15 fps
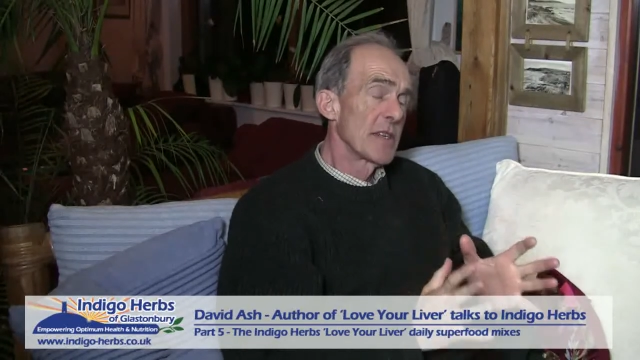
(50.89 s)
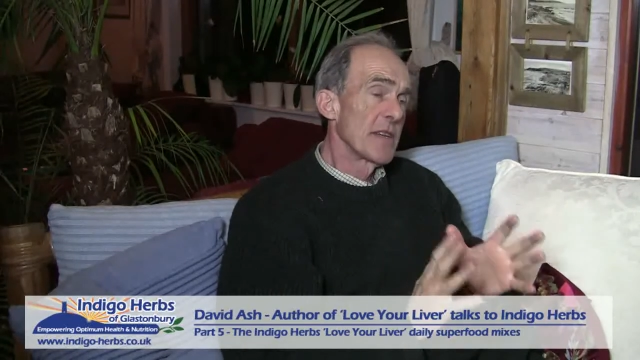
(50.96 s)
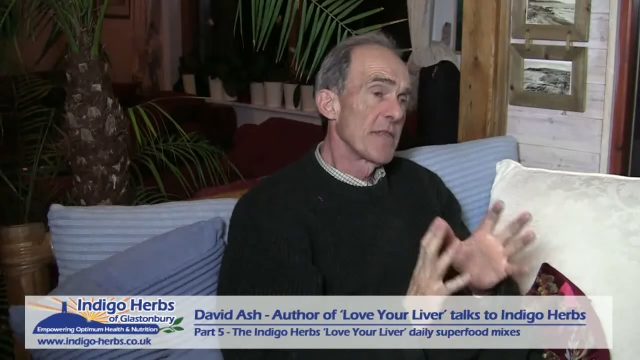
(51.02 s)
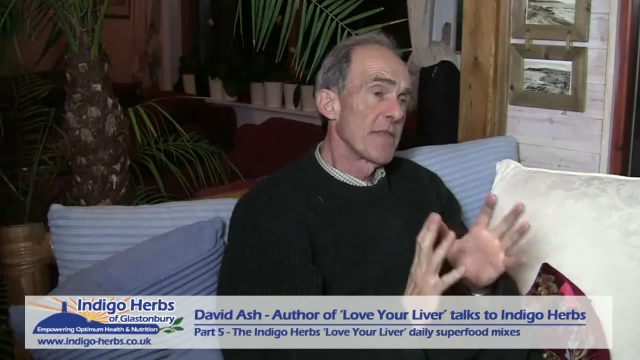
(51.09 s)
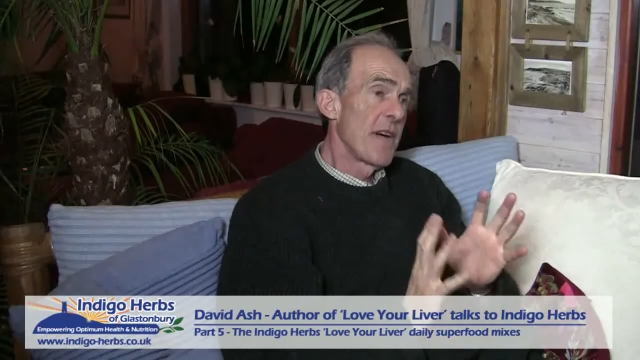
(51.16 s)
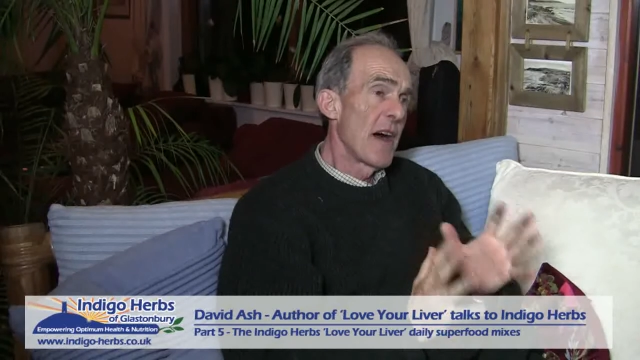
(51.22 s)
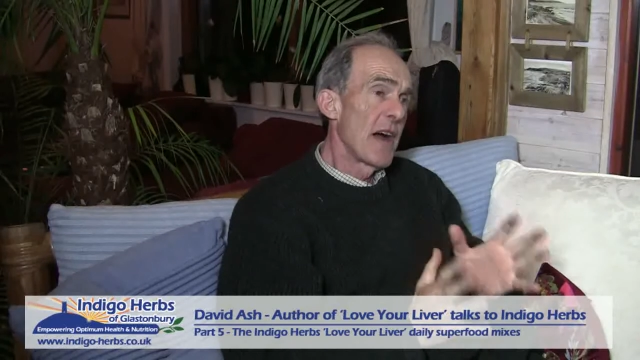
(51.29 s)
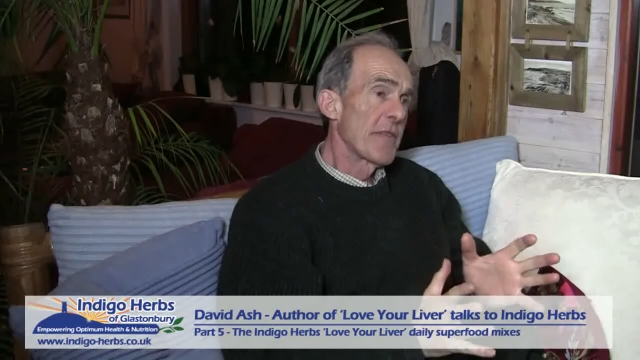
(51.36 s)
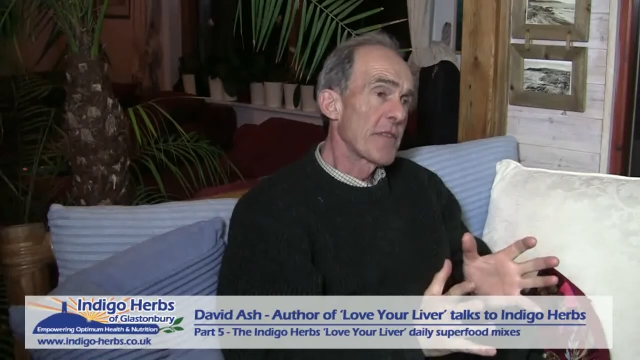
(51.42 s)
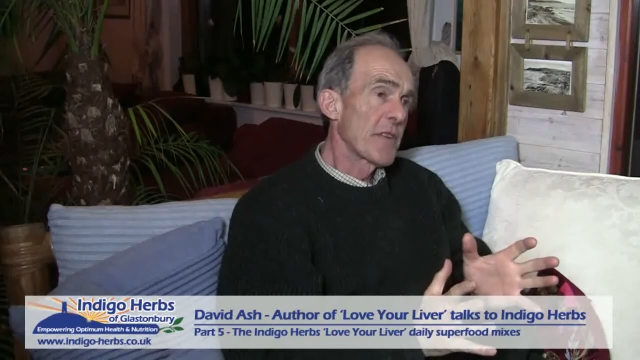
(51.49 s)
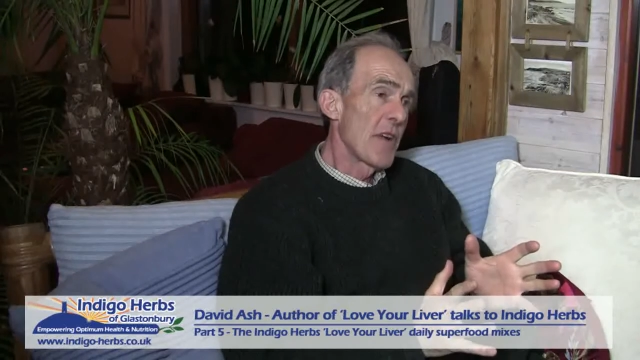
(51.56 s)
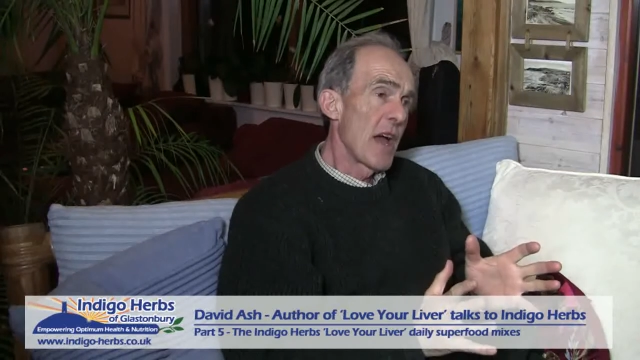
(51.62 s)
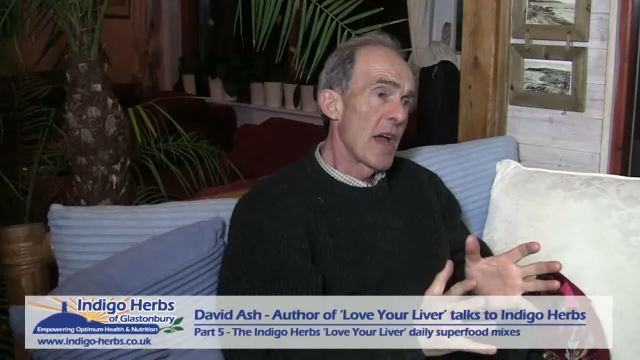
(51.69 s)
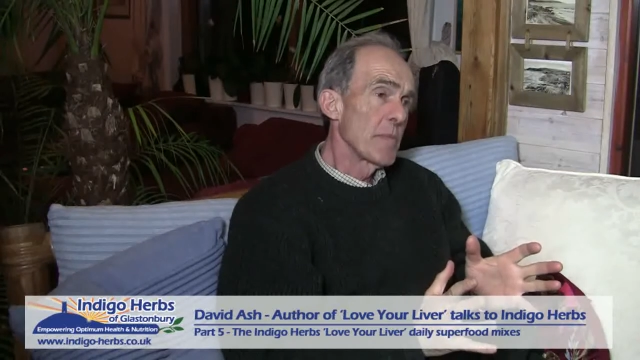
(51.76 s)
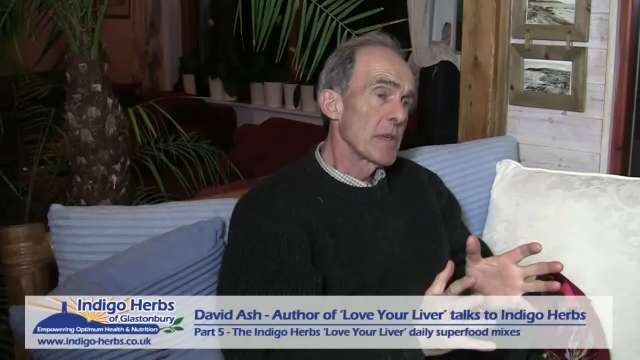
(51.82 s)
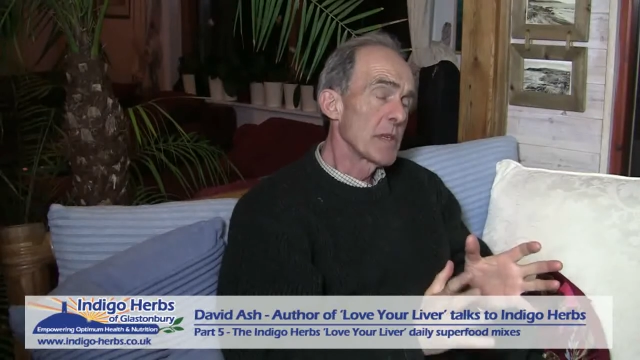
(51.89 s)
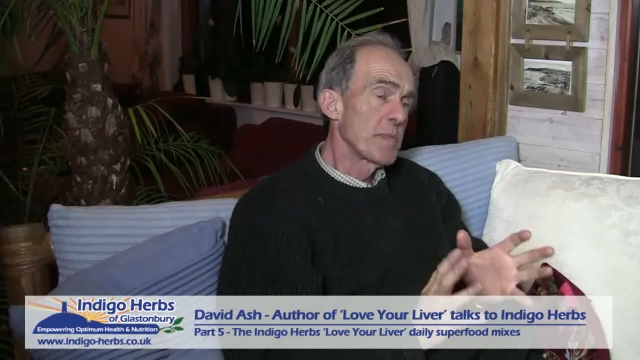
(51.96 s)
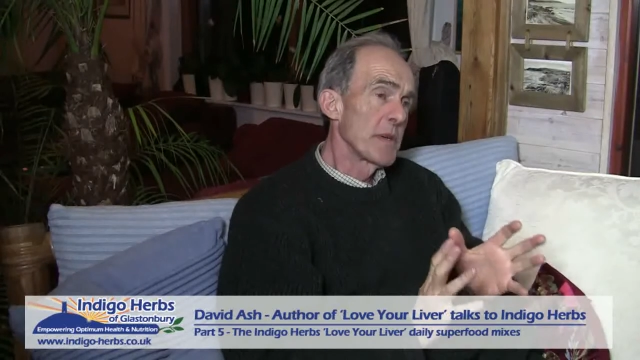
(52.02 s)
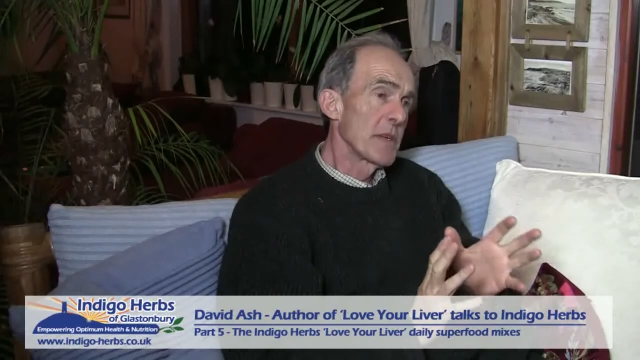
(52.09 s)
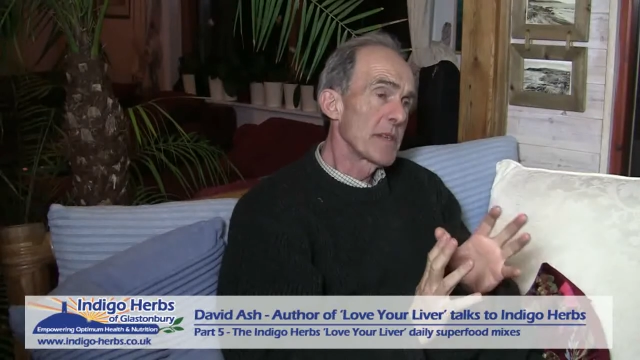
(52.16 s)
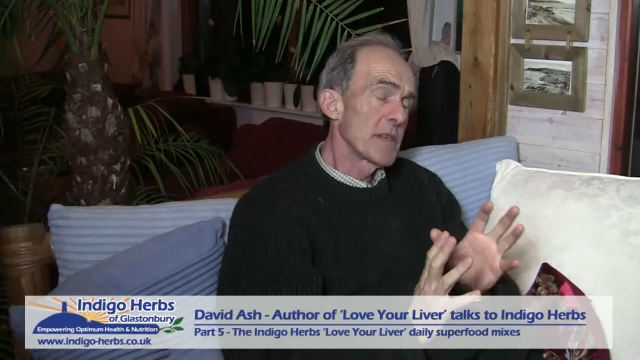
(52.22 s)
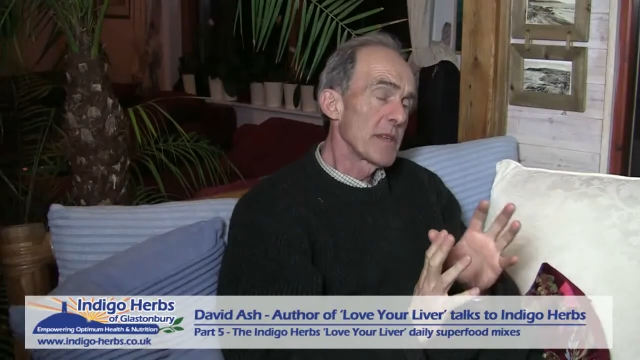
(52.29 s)
it at 5 grams,
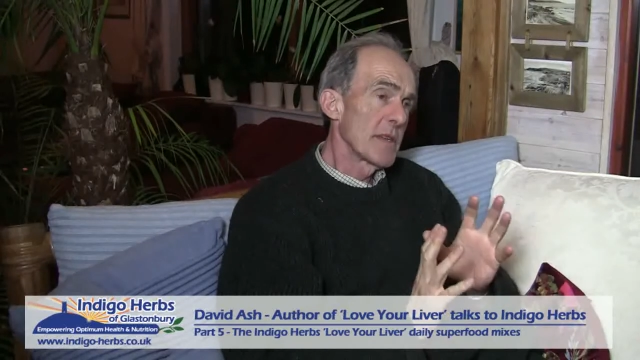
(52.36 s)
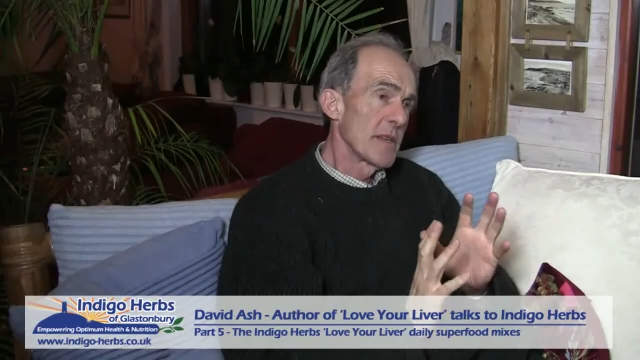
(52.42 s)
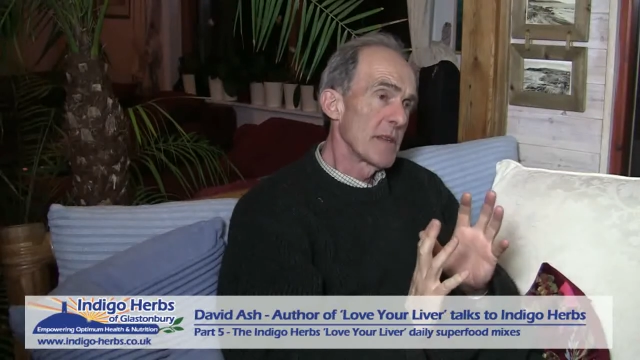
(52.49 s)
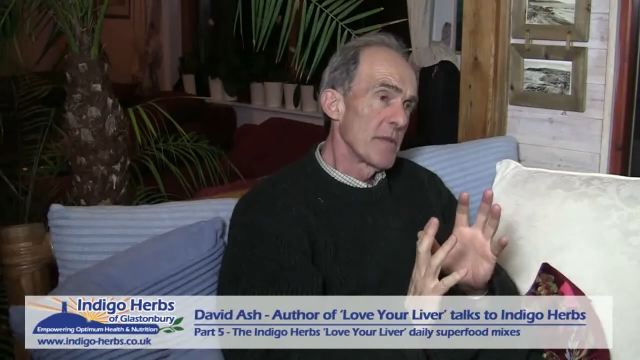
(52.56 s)
but